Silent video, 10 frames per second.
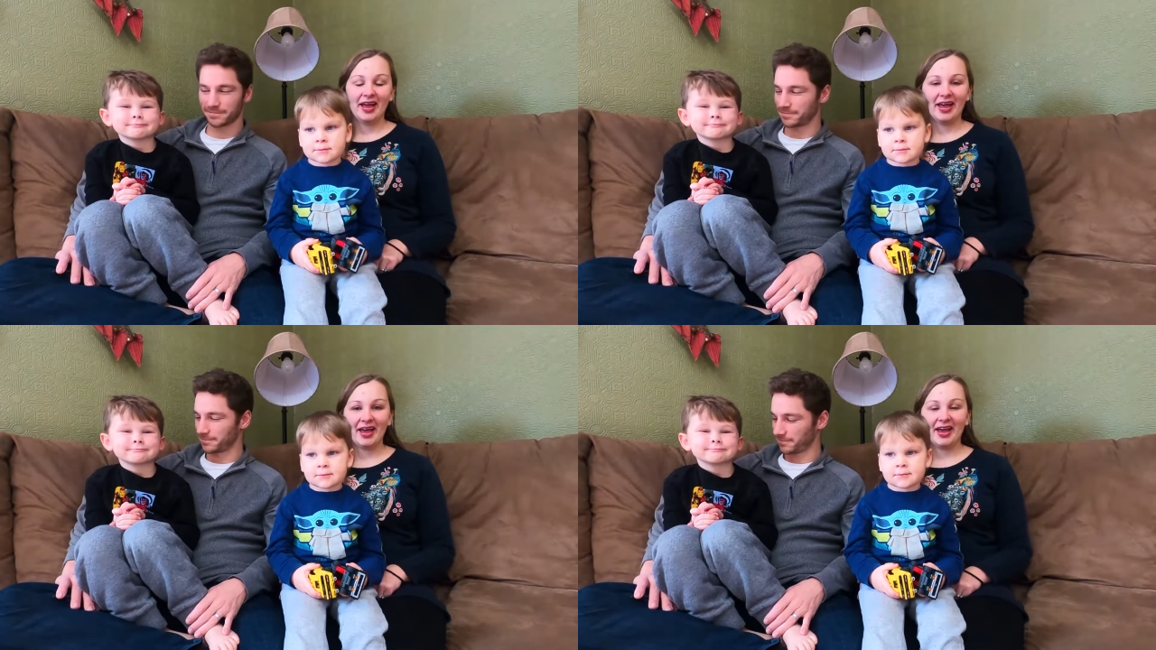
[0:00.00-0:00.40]

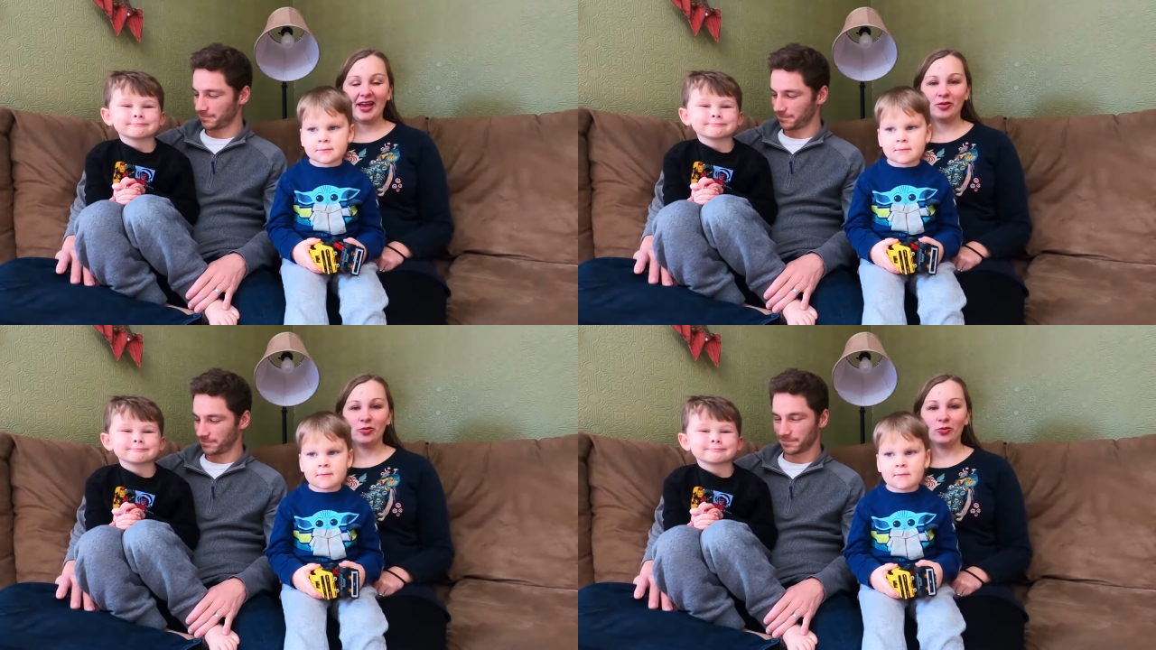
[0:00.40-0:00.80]

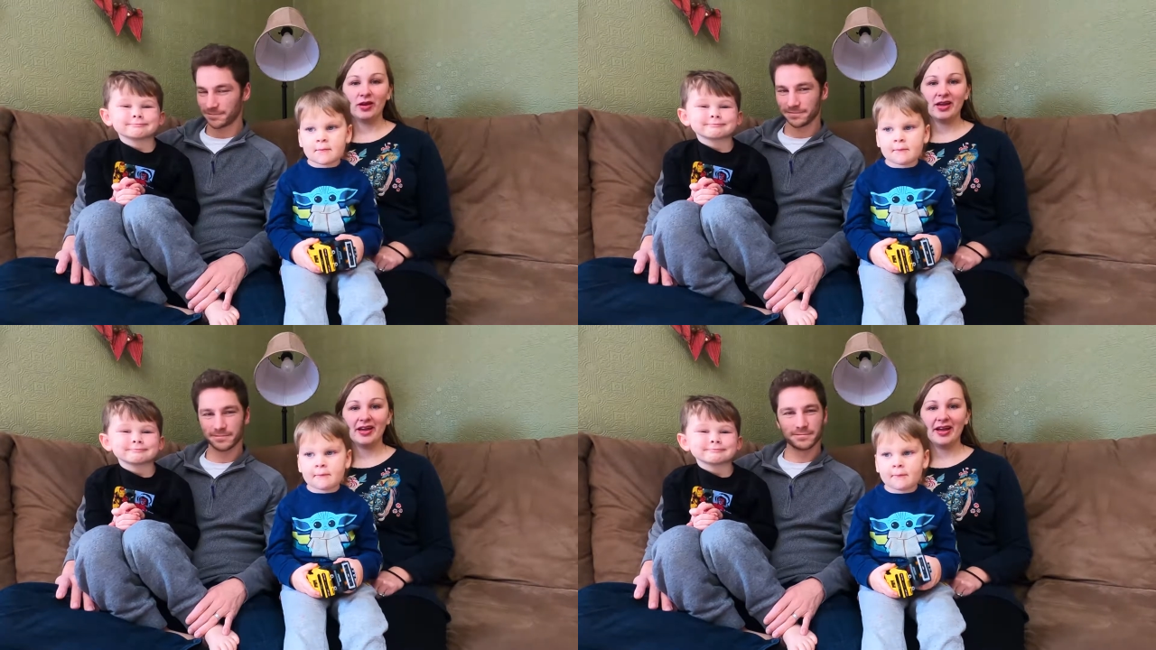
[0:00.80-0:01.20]
Speaker 1: and
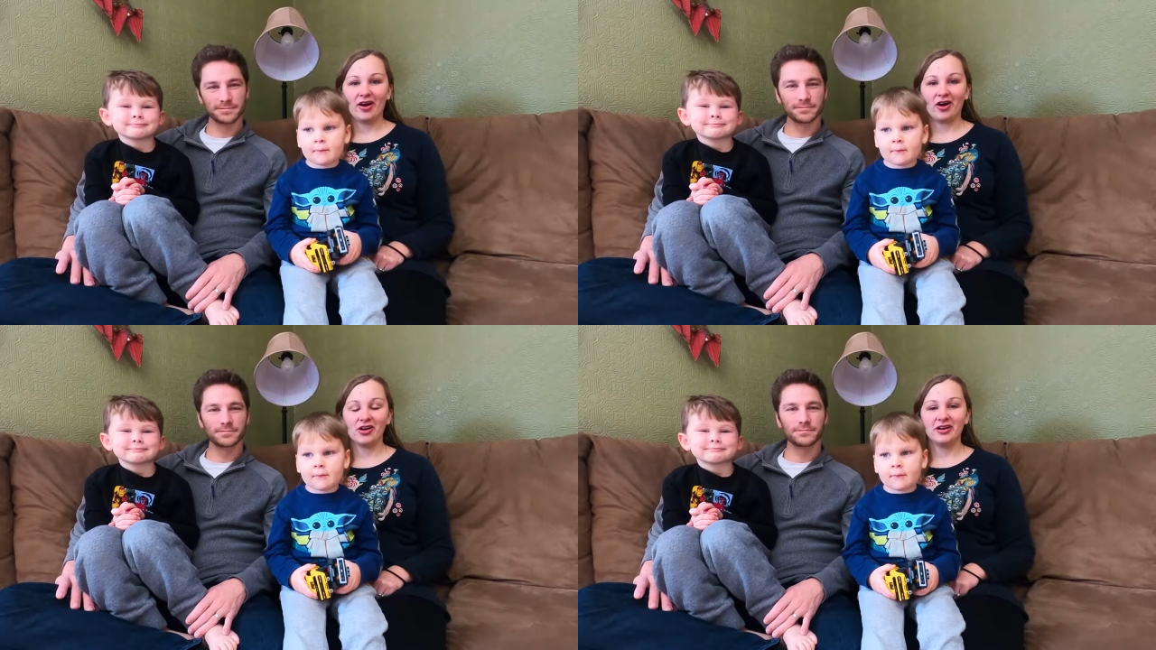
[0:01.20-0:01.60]
we
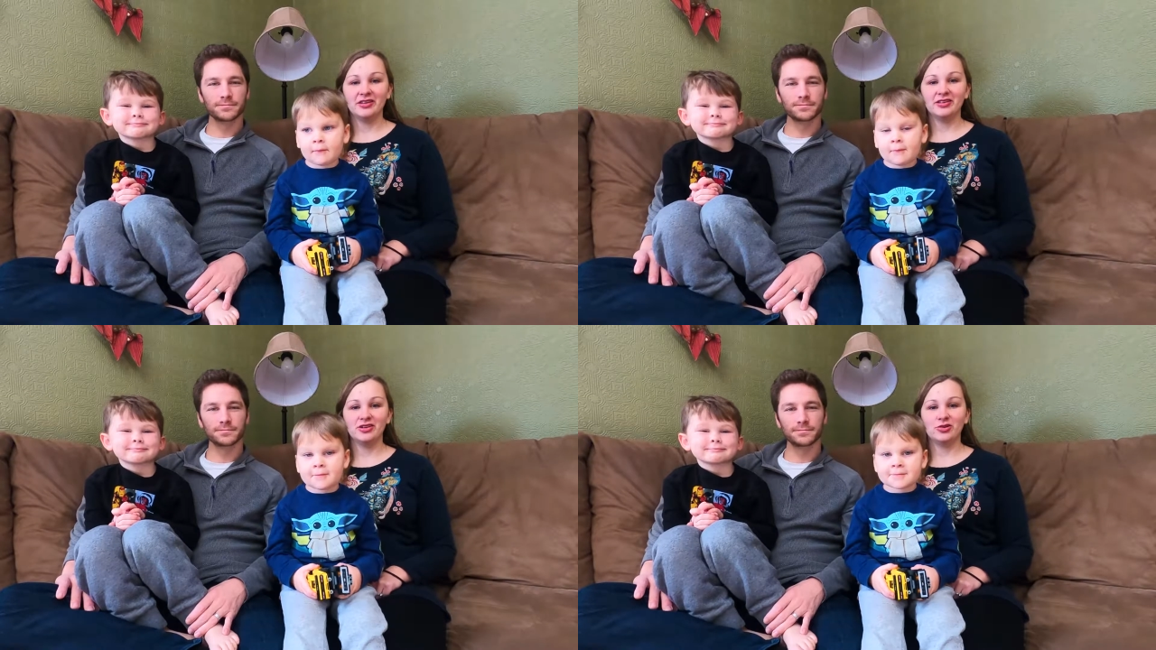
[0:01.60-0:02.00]
are
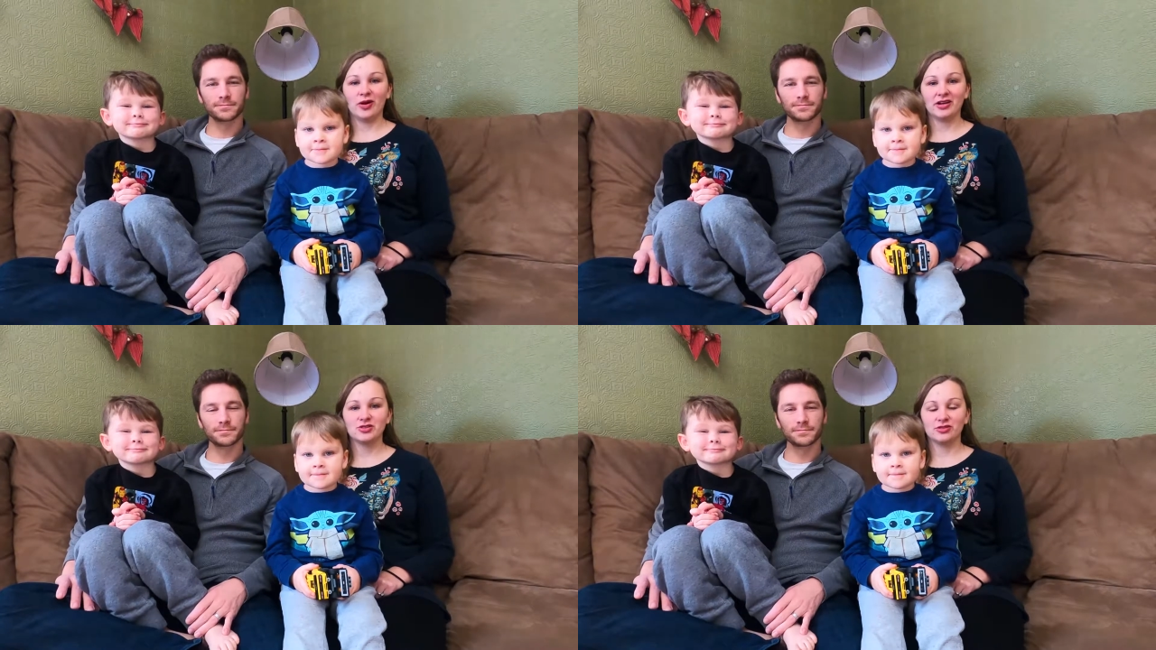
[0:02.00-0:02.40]
in the U.S.